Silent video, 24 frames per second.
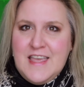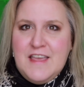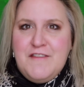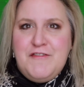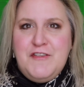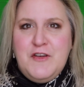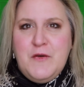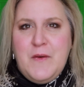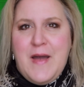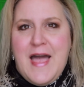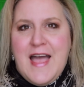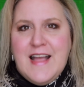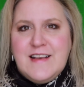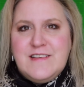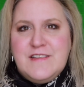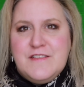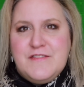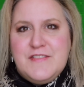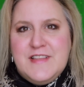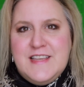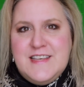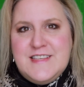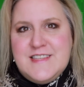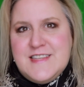If you
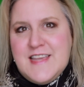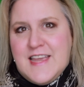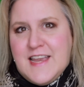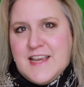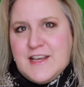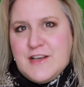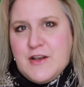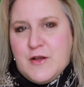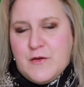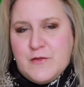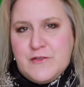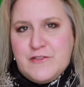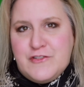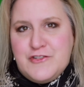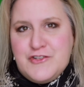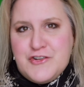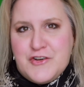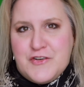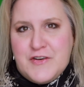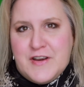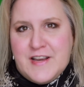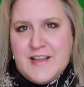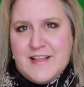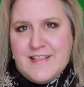actively take notes
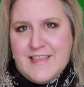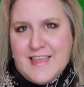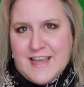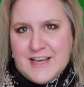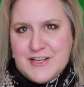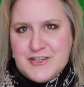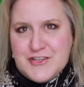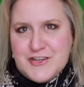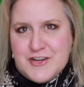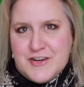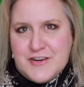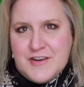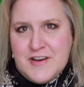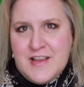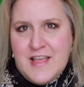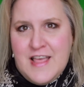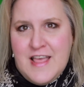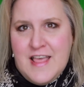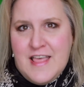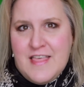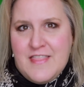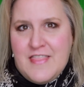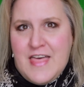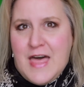during a lecture,
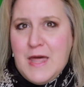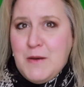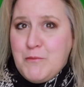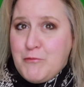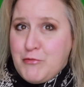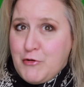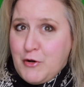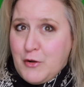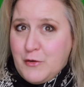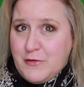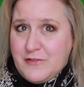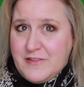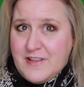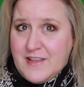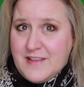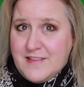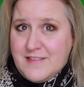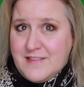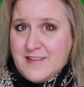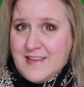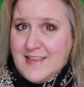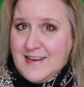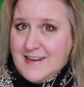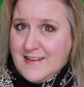that
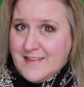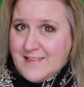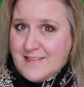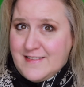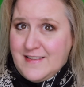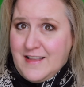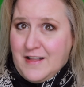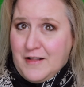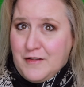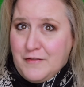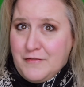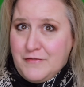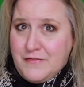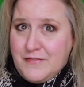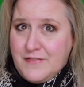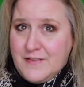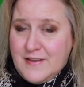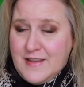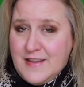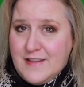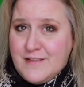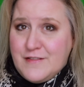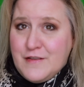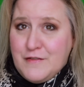process in itself
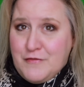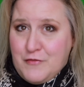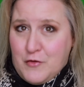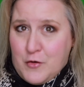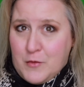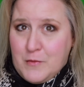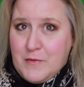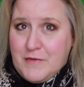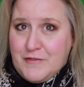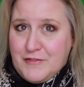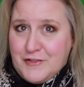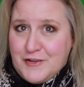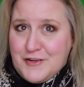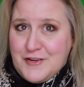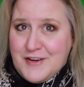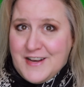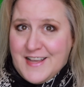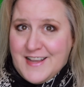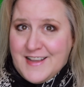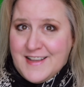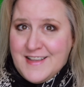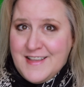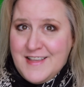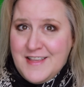is a form of
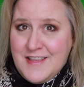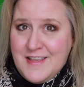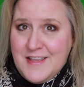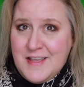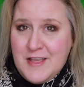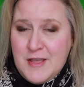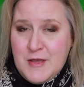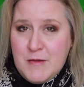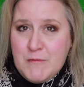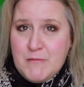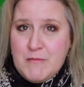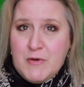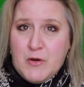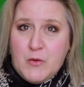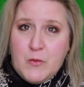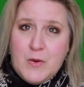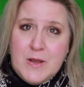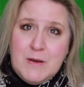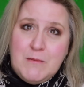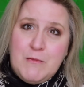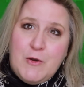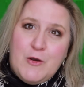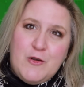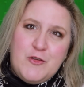learning. But
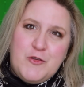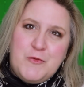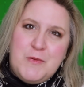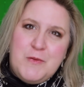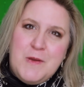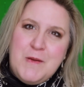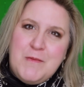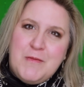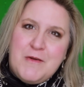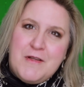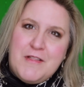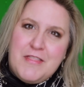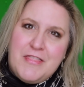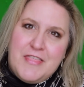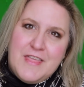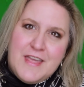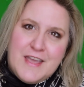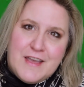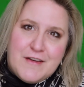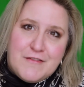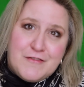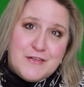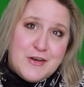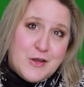when most people
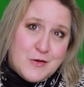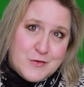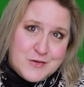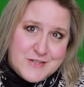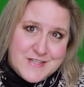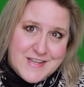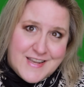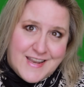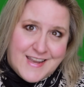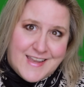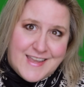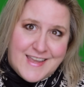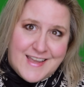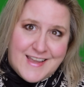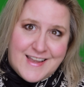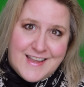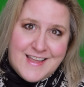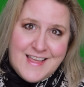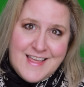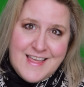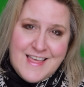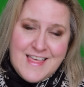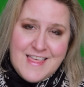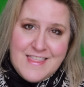think of note taking,
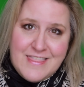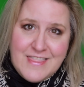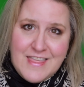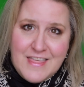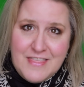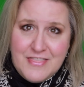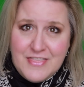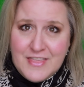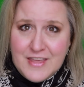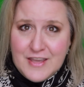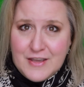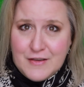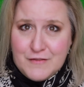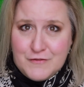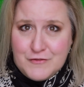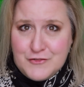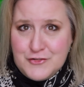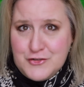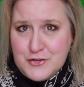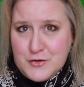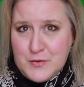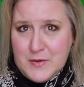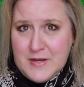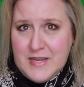they think of
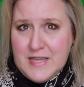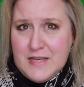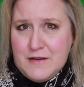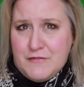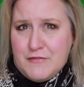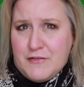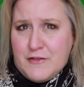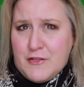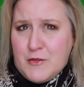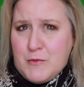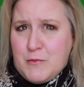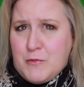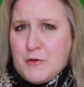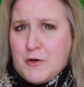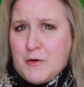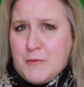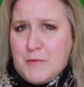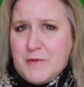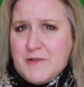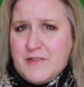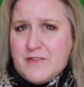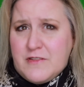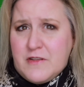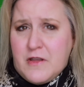doing it for the
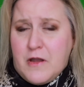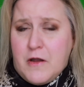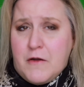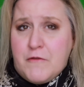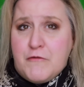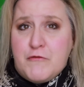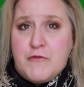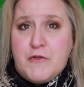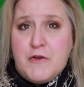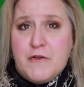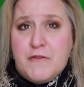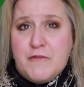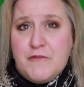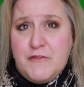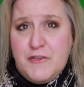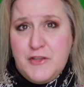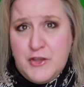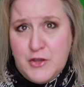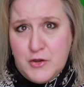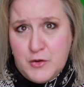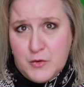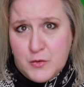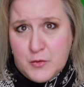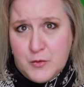purpose of
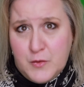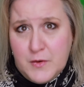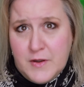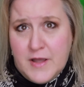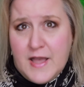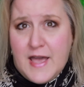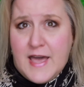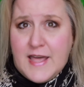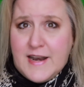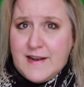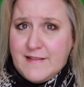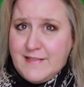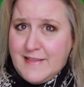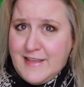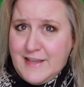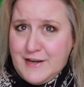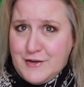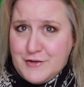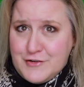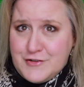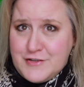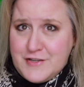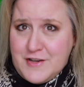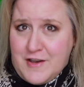review at a
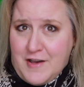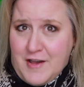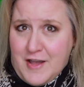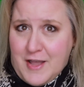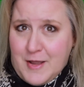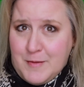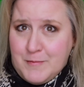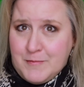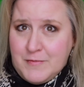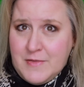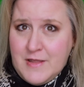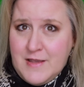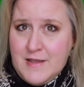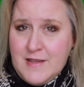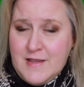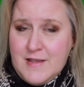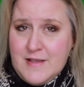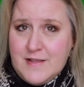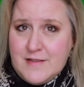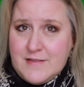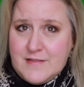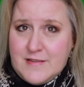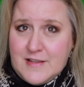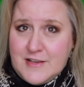later time,
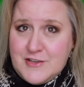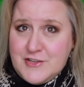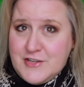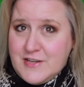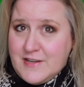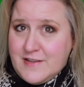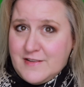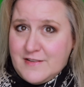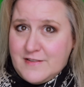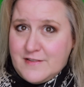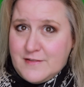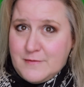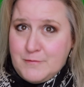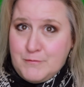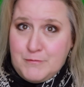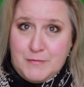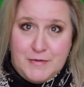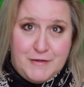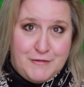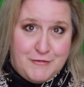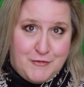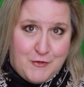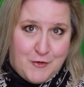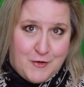such as
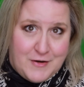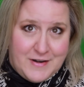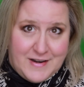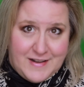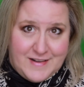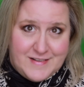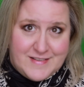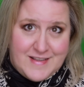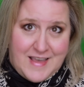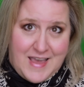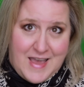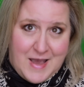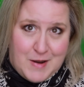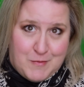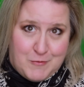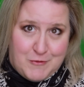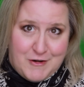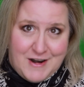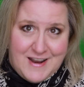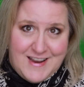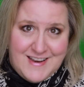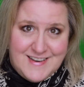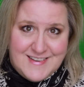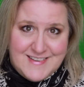before an exam,
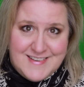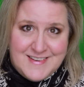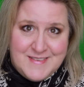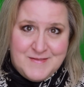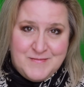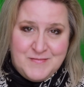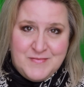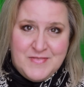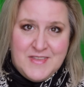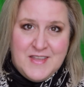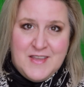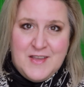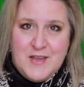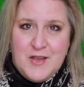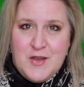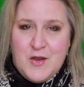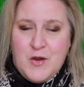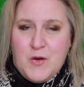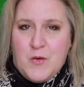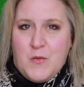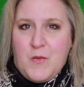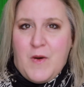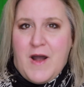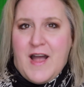right?
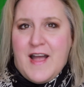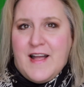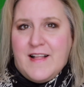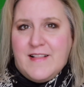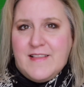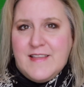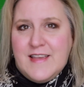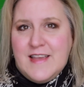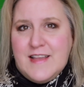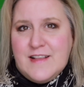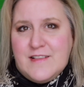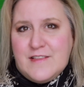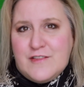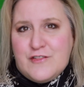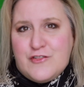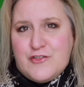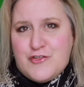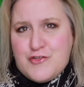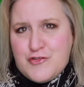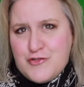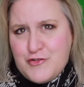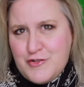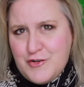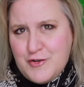While it's
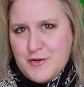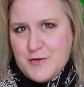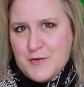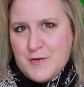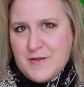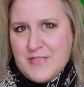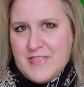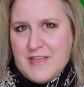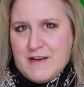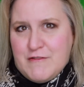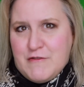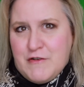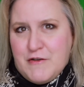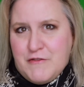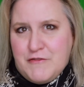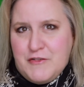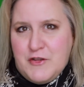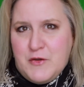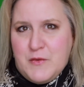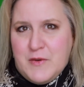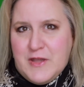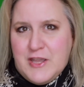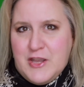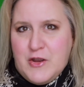true that
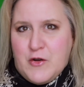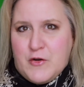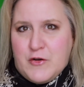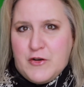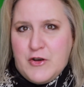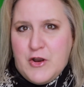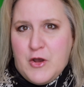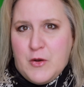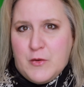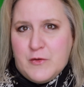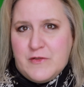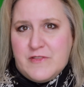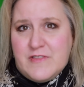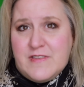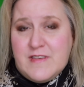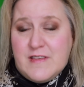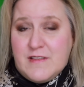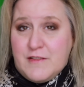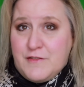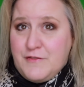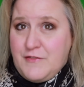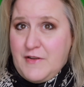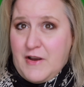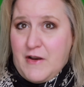reviewing your notes
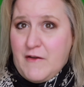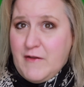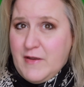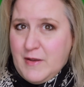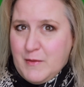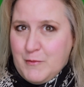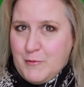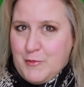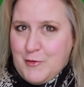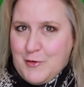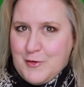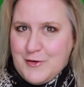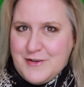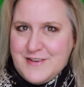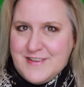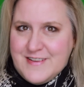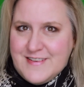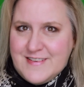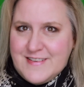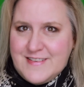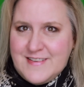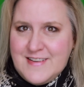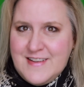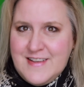is very
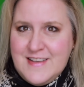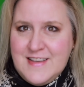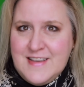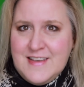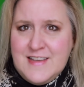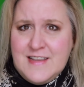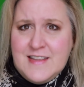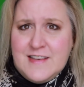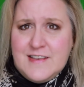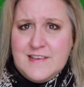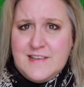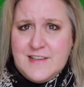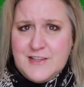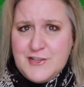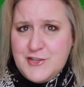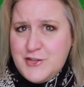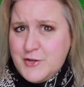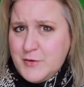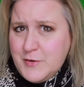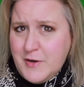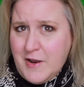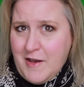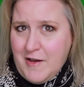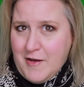important, did
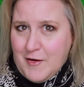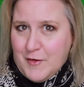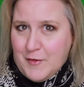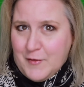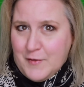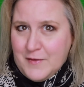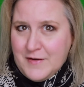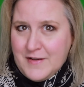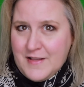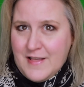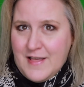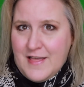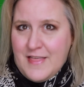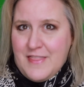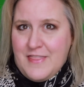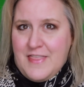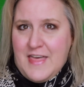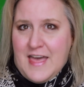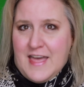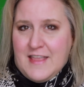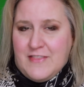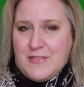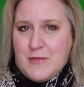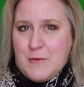you know
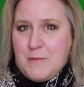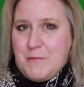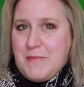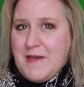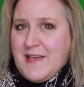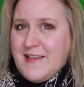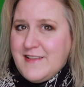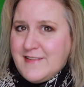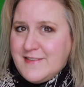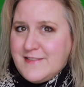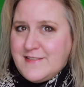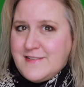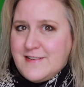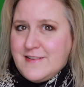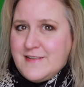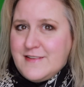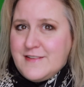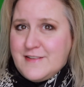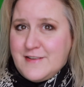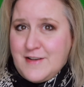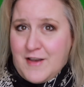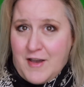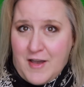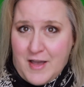that the
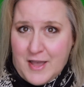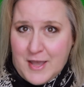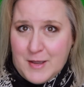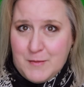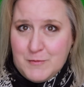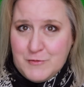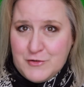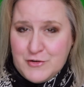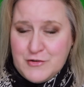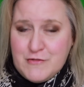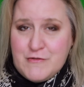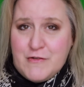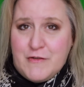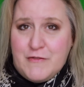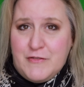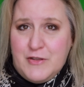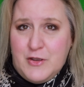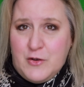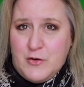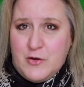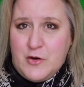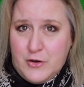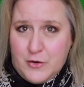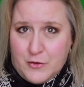best time to
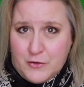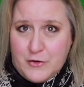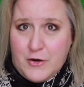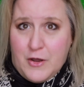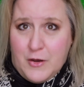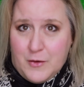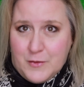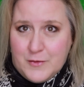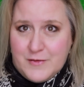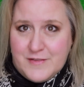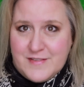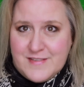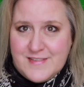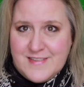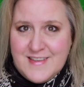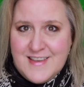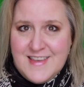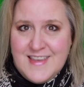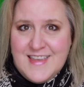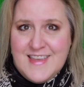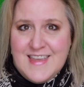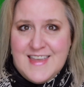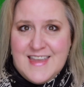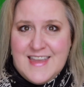review your notes
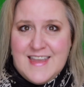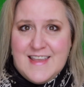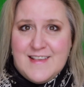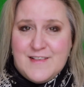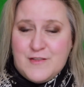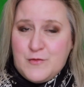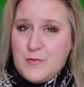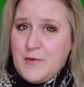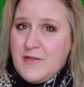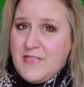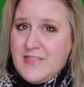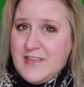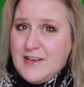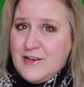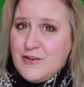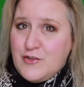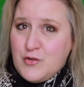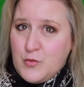is within